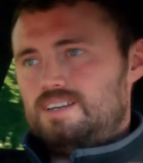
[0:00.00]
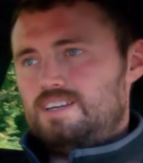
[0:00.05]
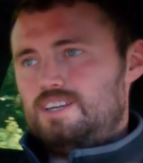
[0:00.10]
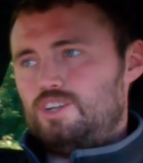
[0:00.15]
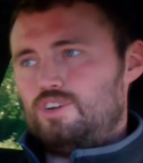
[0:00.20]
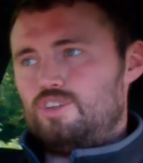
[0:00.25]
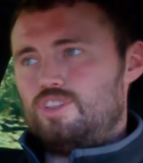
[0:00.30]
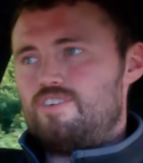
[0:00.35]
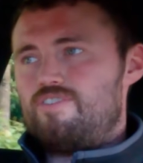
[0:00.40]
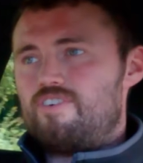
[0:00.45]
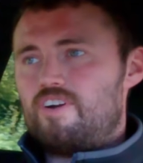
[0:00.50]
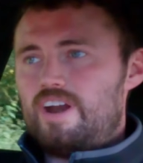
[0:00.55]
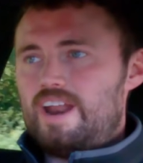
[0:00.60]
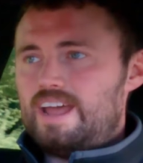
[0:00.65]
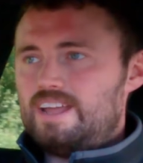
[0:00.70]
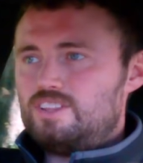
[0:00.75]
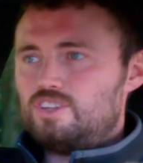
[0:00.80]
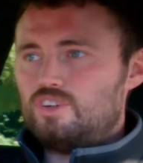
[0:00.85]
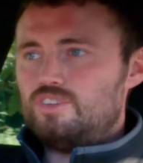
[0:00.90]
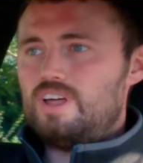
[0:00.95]
You know, the front
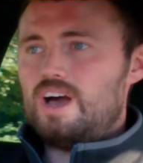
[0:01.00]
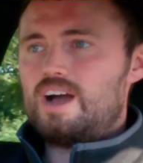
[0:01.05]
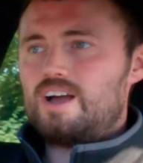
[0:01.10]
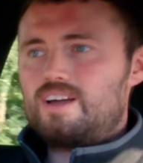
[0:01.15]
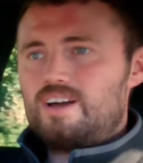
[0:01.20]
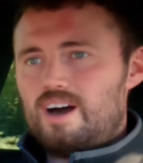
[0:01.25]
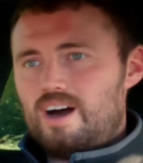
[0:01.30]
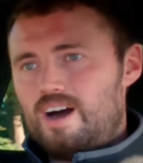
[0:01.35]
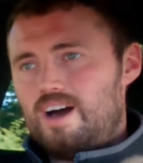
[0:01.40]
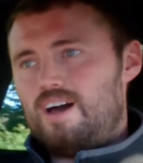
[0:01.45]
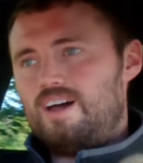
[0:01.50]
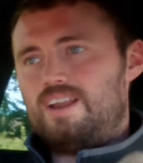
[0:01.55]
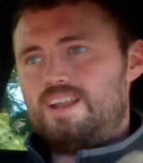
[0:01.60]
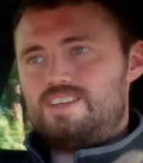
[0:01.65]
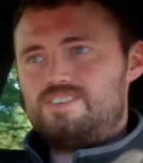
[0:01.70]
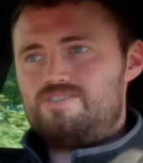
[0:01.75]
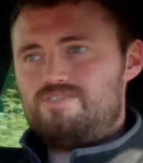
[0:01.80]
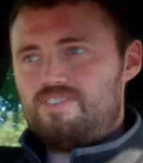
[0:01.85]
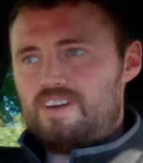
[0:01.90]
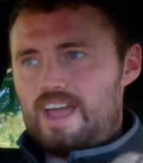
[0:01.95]
end on that car
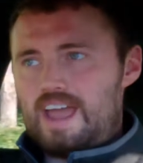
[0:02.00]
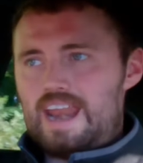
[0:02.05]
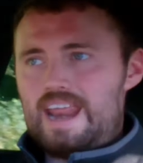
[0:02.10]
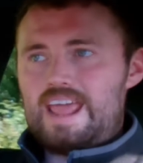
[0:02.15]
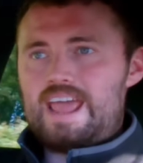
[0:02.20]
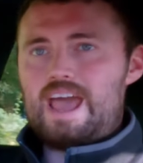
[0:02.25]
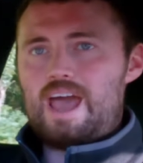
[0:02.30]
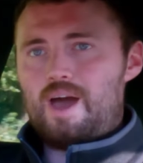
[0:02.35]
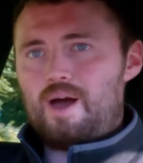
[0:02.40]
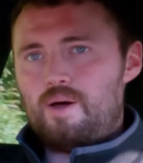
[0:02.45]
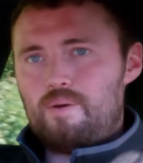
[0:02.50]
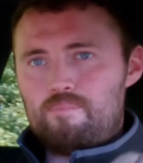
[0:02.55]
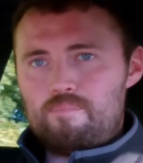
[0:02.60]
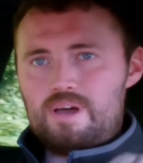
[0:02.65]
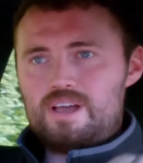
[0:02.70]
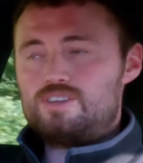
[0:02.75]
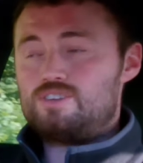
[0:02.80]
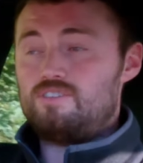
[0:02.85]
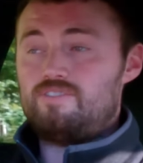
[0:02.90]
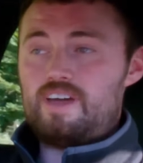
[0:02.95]
is very hit or
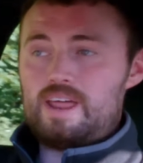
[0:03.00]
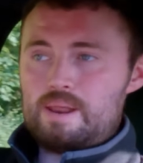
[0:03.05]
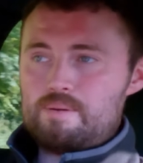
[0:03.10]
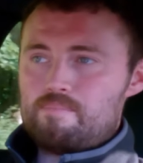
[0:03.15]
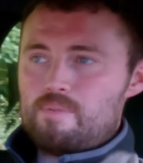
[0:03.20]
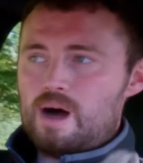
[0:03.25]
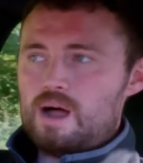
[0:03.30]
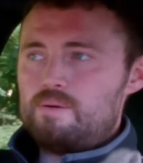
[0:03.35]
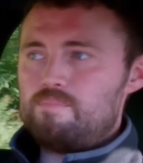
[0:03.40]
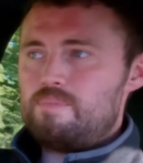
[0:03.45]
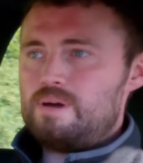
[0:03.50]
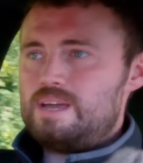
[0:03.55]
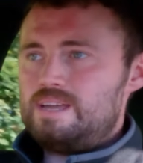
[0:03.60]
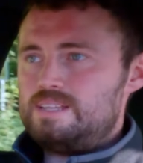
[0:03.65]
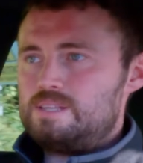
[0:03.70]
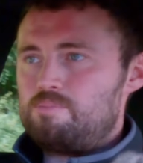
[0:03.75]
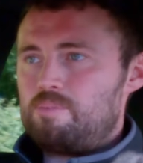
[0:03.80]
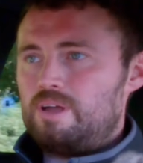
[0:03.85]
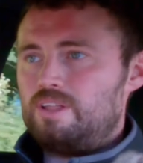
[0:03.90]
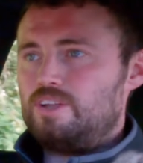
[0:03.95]
miss, or very
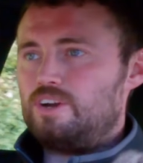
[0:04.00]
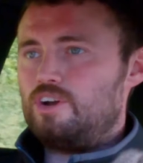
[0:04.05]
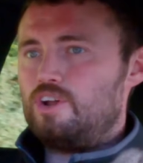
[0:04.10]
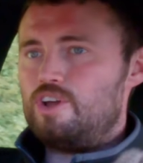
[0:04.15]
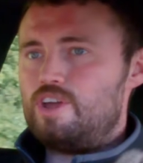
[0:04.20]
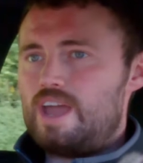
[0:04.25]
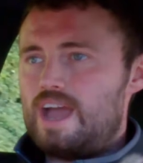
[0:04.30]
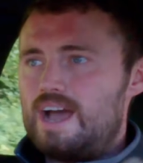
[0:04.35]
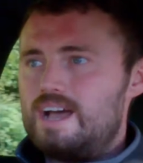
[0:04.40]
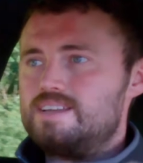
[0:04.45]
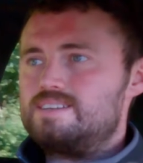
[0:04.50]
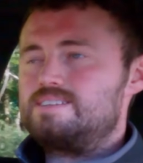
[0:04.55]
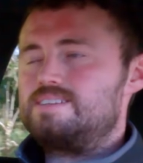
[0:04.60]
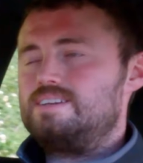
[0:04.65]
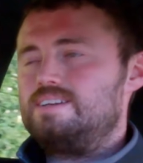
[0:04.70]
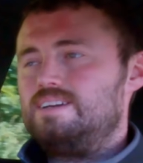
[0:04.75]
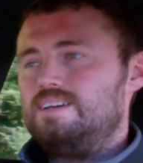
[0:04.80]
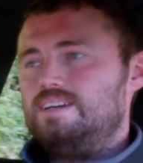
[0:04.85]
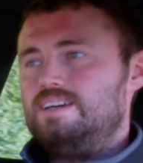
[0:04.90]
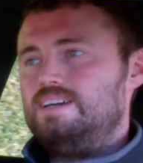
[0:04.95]
Marmite, depending on who you ask.
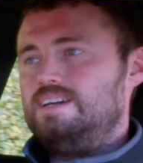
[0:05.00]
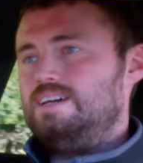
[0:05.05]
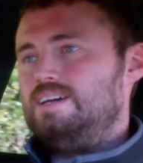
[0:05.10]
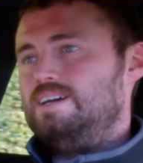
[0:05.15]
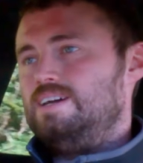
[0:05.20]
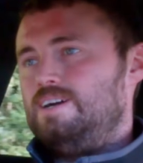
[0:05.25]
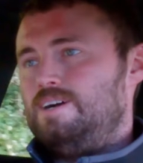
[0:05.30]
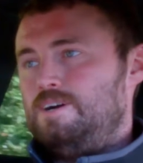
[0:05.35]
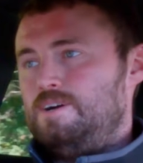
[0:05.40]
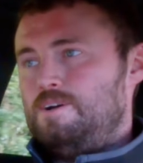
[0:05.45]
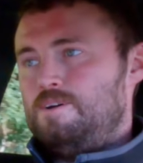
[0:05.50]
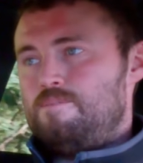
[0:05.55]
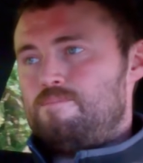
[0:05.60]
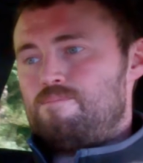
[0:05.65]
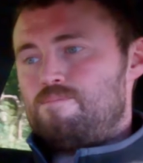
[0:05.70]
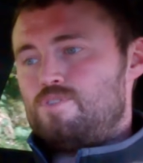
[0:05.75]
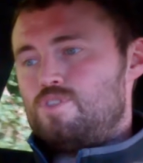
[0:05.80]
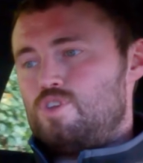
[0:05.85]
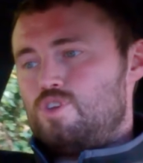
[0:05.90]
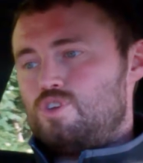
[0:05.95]

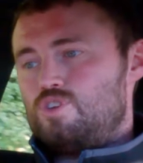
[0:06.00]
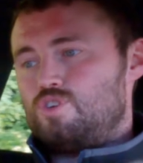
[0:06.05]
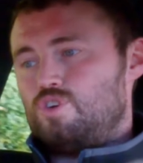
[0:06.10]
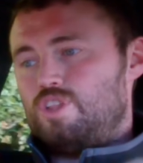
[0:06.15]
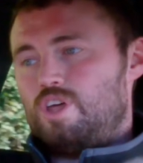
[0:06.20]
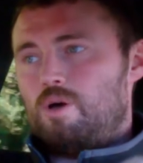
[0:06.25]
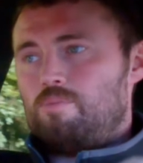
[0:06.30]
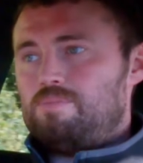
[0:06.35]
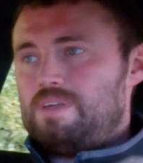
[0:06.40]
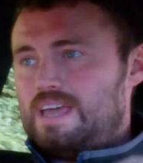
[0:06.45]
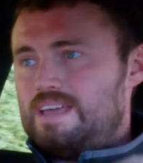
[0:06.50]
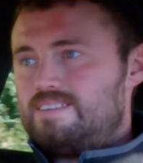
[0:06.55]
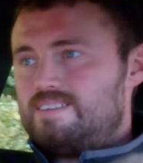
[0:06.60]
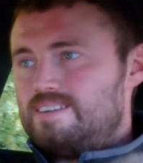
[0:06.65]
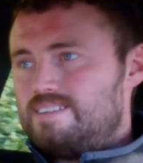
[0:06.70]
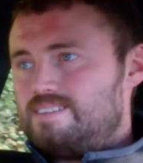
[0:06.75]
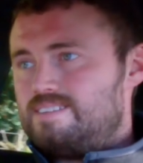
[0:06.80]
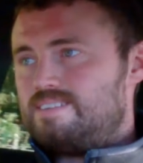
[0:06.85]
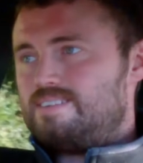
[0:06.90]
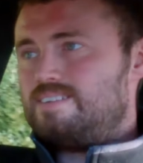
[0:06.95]
So they
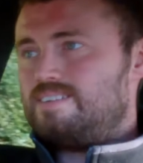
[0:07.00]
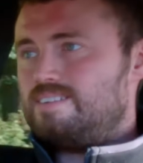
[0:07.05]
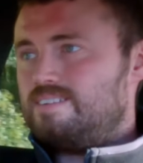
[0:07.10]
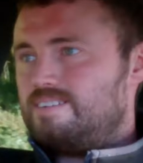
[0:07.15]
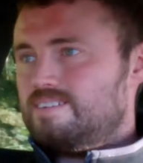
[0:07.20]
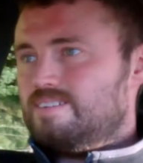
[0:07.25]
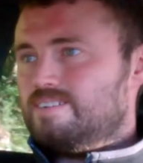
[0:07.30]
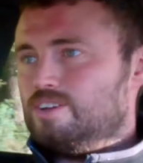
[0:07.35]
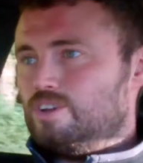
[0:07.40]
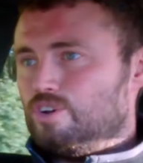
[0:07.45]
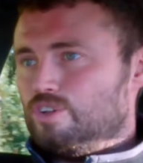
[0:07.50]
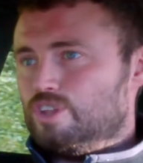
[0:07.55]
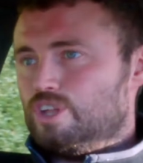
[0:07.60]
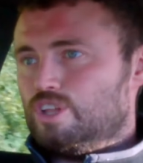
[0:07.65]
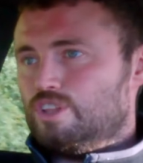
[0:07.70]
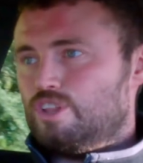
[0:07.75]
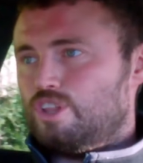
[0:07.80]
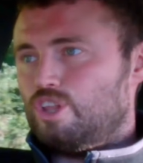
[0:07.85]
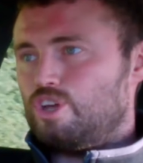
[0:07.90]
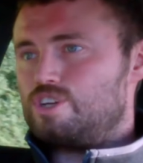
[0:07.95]
updated, you know,
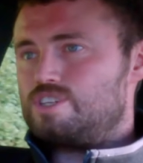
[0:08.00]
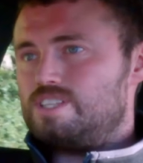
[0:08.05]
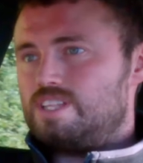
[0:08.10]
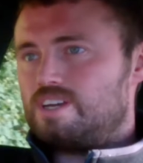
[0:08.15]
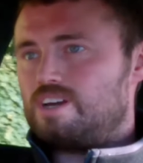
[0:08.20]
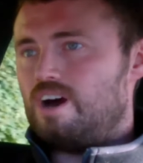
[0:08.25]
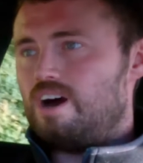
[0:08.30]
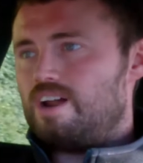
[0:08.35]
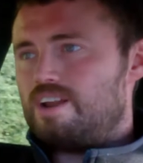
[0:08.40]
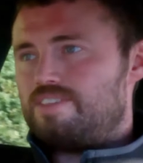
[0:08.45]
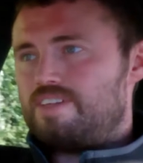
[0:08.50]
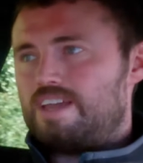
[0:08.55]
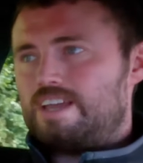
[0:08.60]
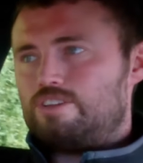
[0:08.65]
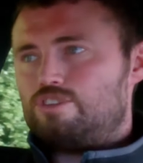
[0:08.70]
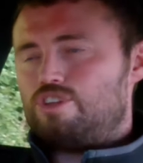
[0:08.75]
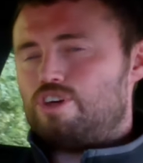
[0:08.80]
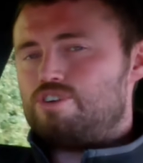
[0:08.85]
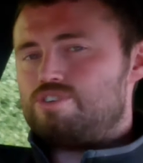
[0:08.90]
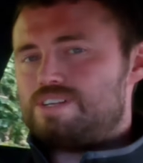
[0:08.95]
the looks of the car, I think
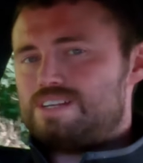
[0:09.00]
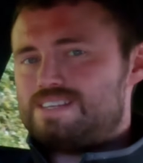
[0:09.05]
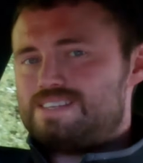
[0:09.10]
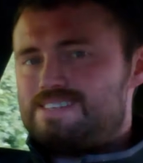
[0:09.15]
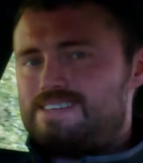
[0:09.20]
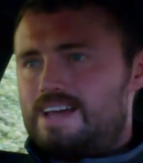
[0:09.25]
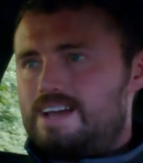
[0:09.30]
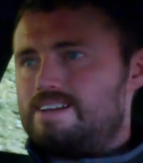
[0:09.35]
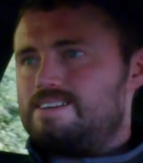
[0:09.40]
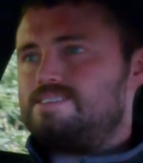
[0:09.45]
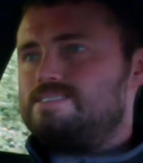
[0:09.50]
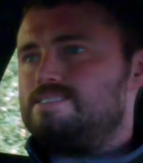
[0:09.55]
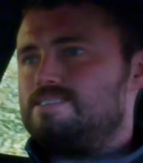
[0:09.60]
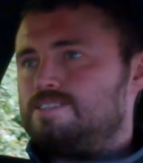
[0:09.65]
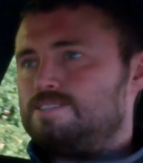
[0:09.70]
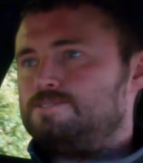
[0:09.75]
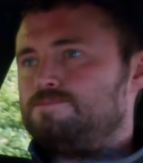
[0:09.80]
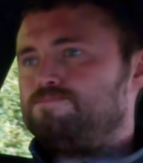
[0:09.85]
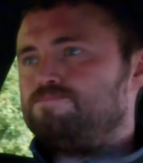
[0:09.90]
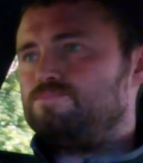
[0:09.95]
in 2006,
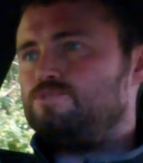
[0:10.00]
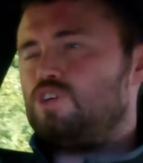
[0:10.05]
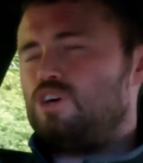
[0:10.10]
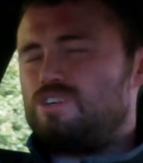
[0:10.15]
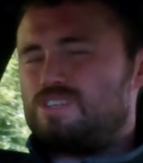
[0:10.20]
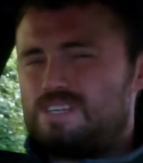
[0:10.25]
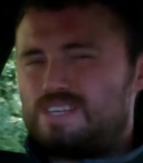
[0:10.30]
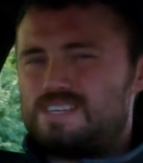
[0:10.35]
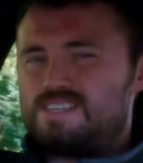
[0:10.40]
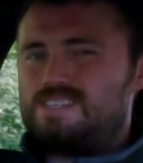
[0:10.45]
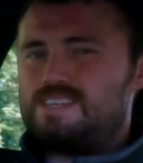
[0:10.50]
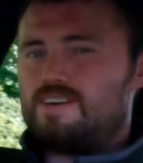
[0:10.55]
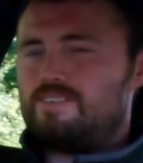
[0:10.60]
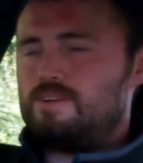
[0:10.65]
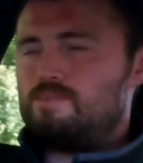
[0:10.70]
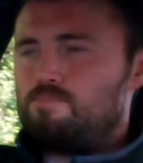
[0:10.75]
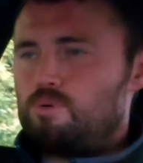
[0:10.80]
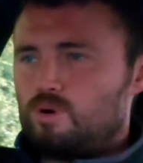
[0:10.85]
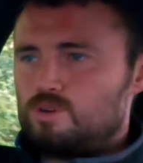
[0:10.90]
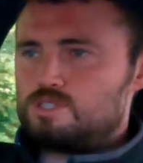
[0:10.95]

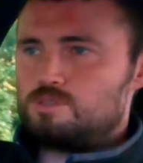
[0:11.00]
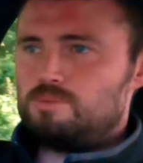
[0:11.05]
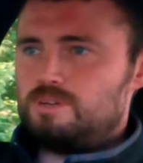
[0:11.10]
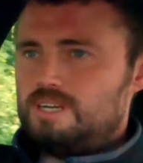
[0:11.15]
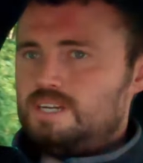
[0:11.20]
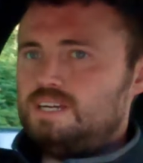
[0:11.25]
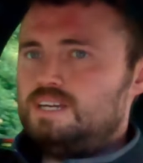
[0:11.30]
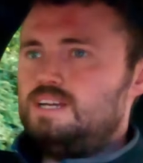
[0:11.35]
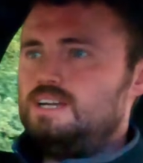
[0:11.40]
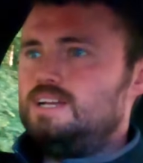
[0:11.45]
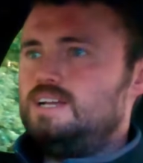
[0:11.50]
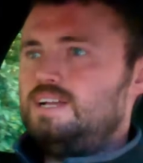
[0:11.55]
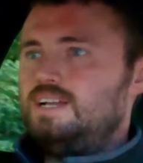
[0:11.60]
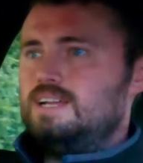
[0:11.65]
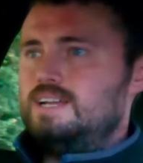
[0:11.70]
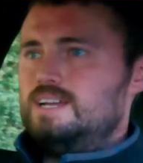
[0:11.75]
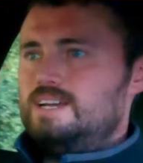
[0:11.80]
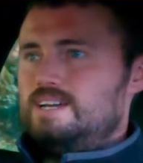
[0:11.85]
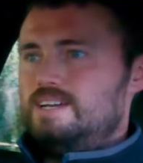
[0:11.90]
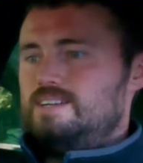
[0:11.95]
2007 possibly,
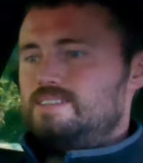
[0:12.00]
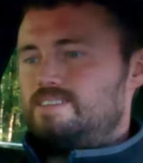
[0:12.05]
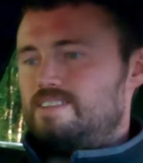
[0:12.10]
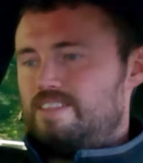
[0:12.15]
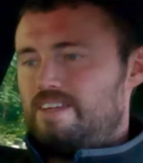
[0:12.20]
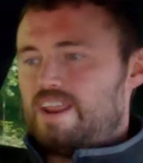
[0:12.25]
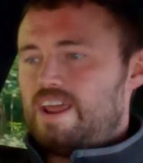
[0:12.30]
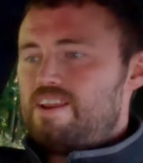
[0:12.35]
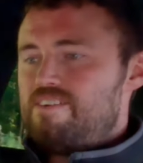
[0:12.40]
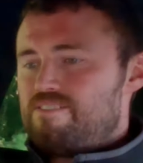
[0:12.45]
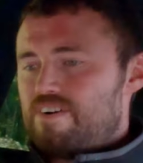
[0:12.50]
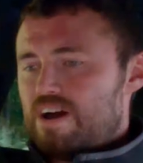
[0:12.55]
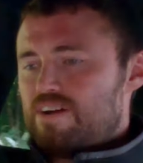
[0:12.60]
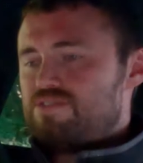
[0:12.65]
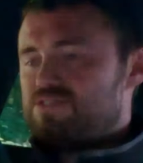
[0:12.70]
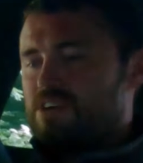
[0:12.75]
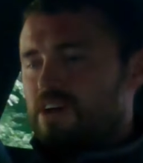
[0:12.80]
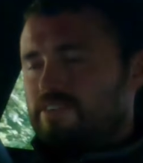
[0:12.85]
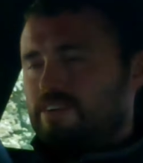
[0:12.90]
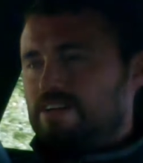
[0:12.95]
to the
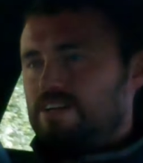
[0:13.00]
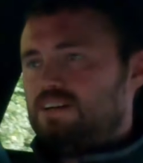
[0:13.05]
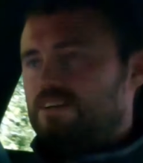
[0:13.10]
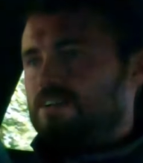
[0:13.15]
957,